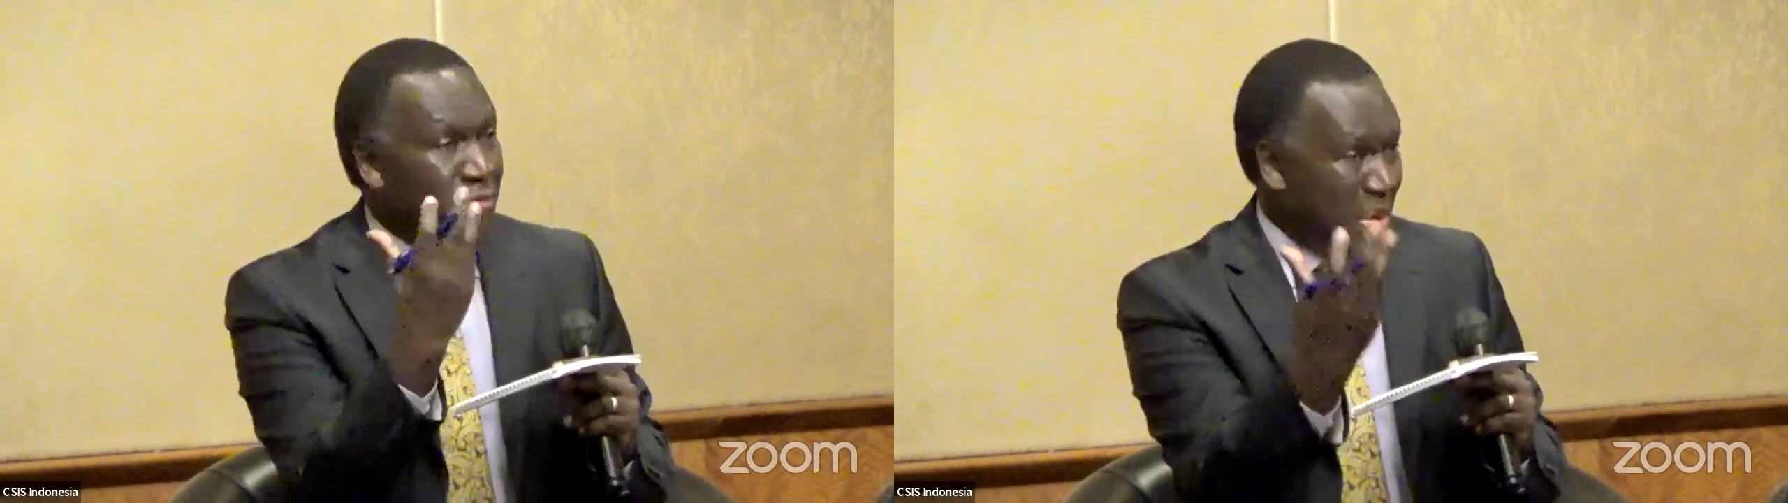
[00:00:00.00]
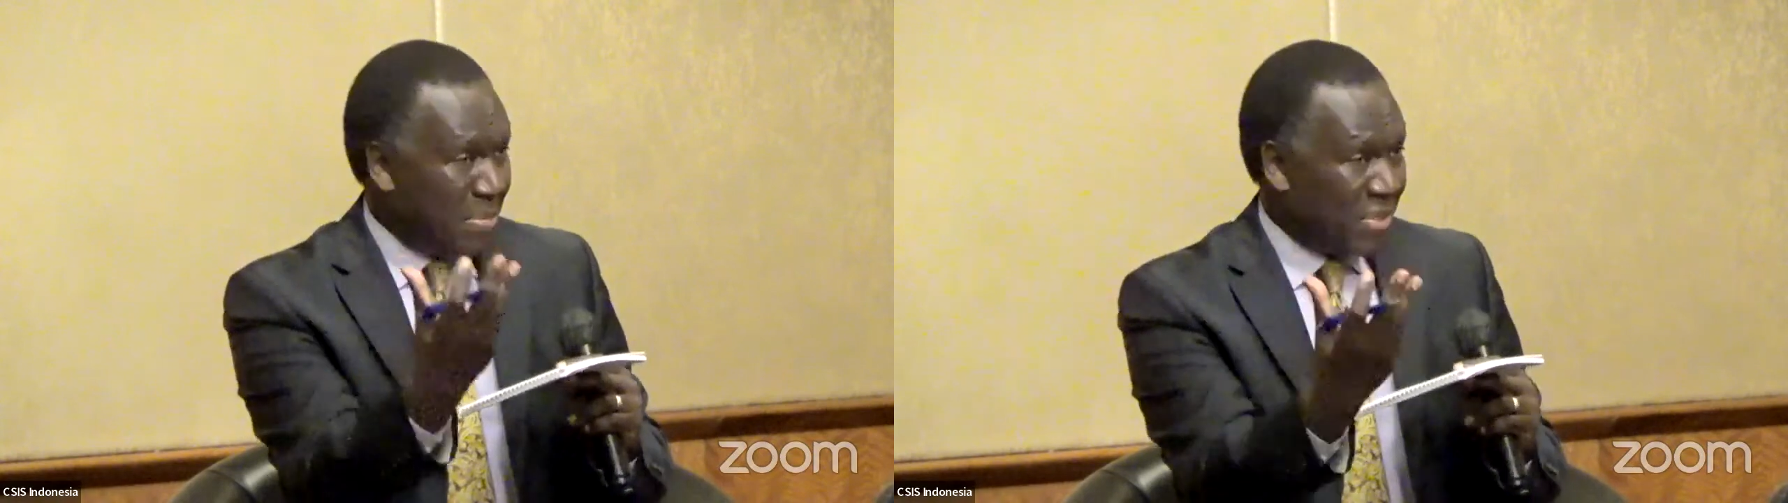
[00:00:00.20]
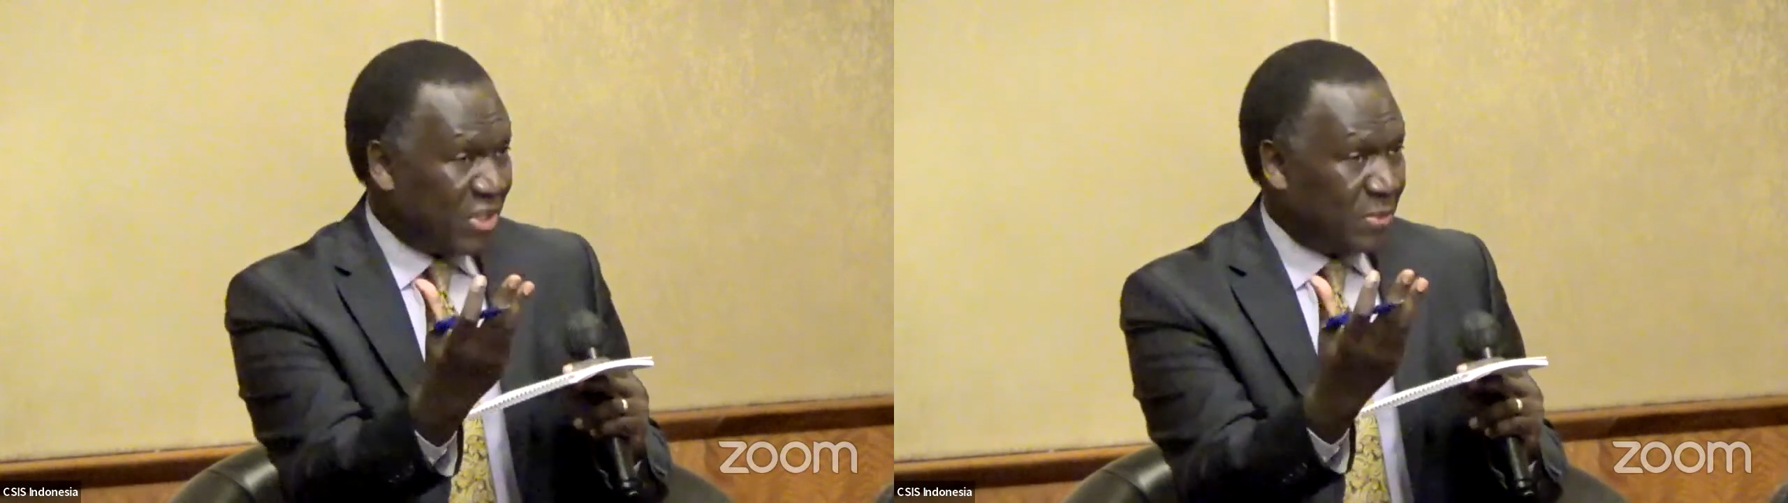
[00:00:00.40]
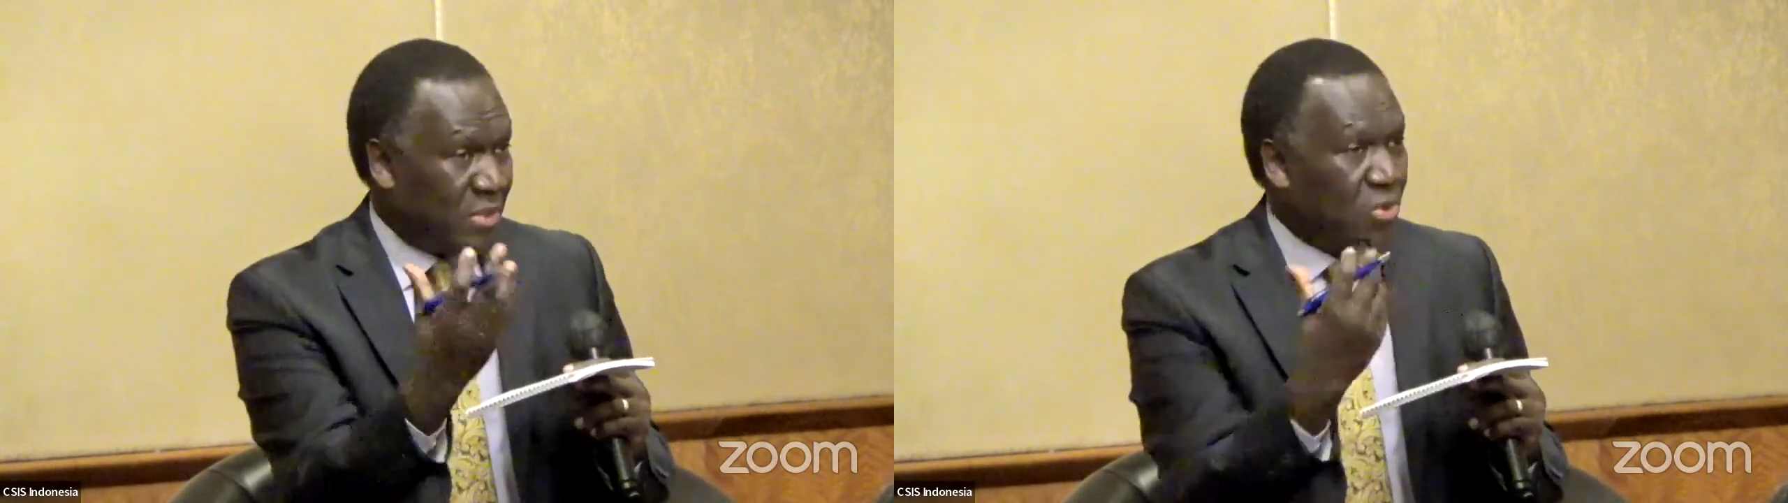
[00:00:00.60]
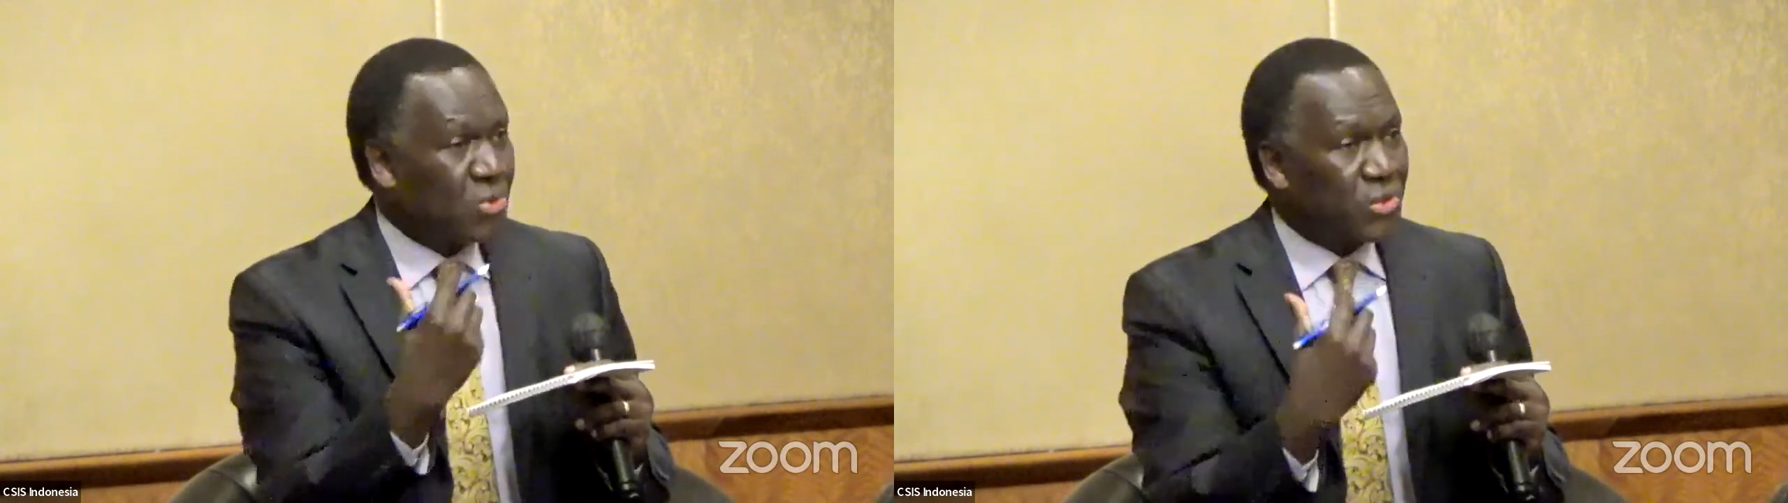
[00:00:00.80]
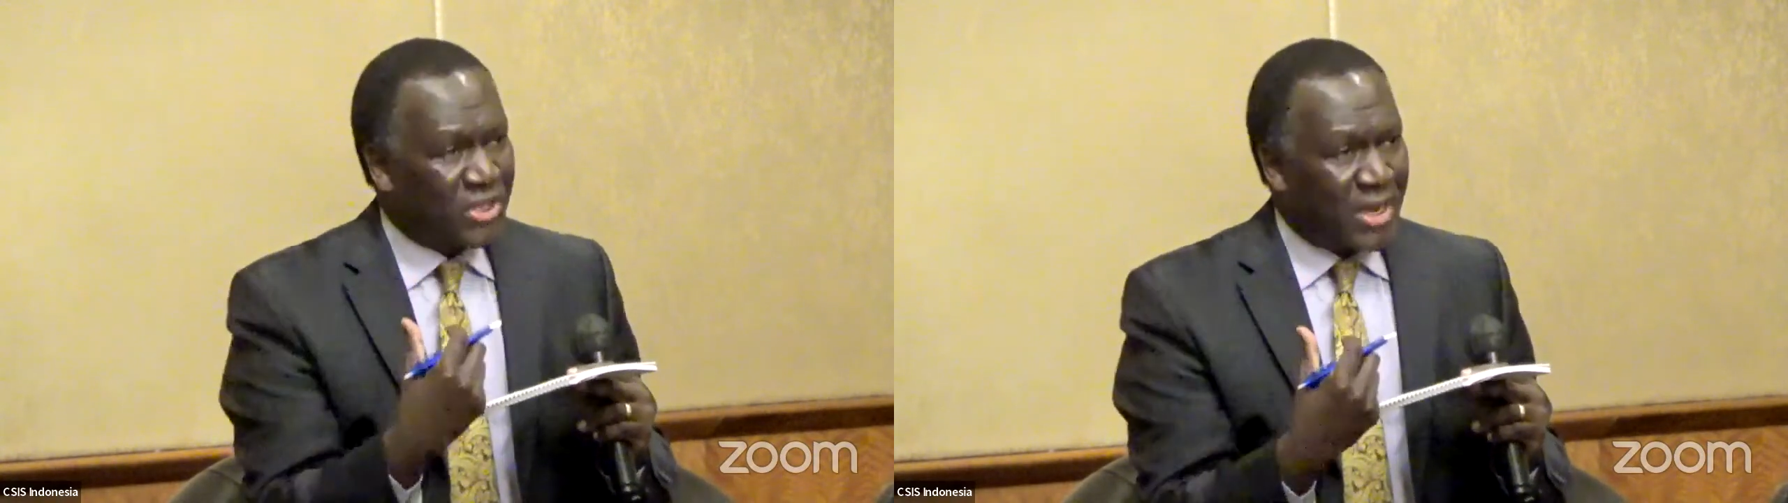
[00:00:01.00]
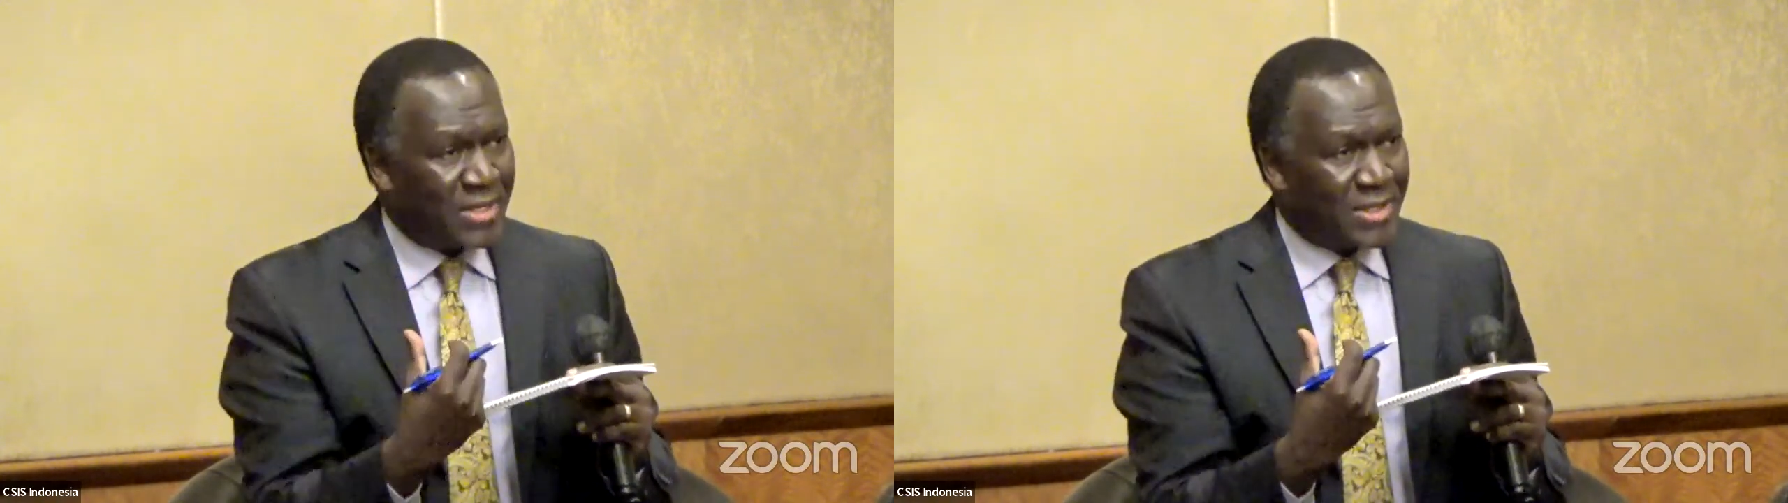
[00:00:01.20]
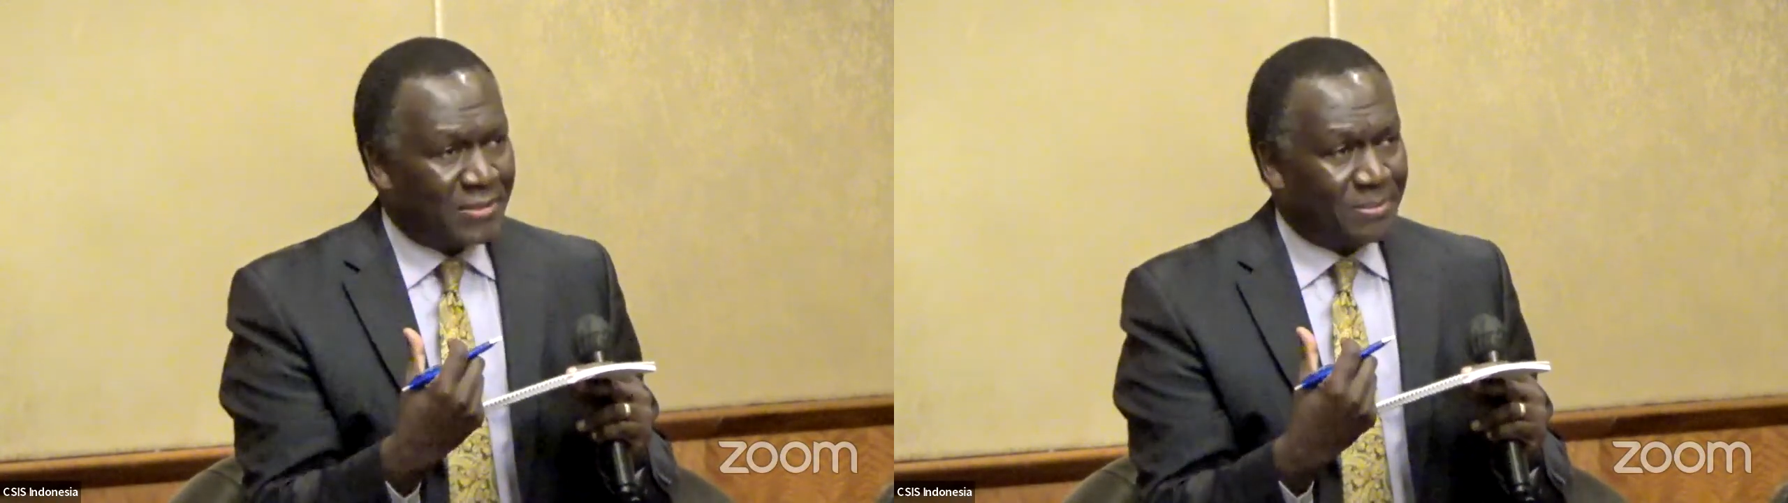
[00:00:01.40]
membership to
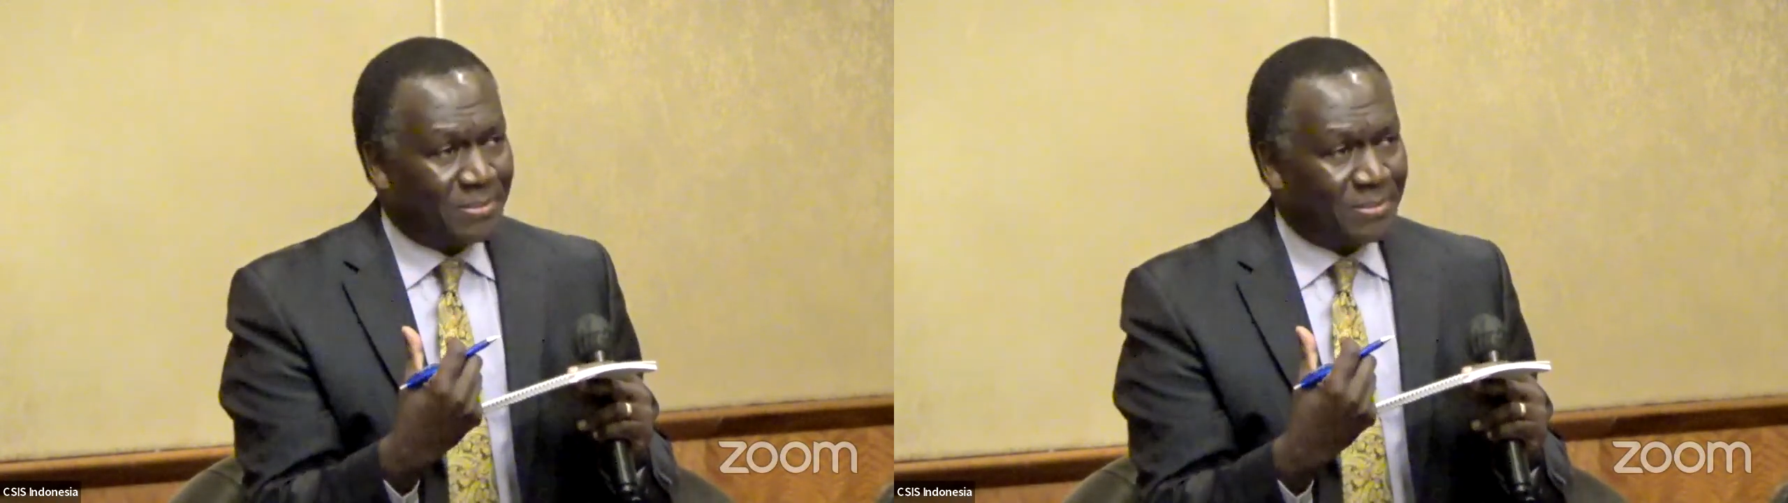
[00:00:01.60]
society.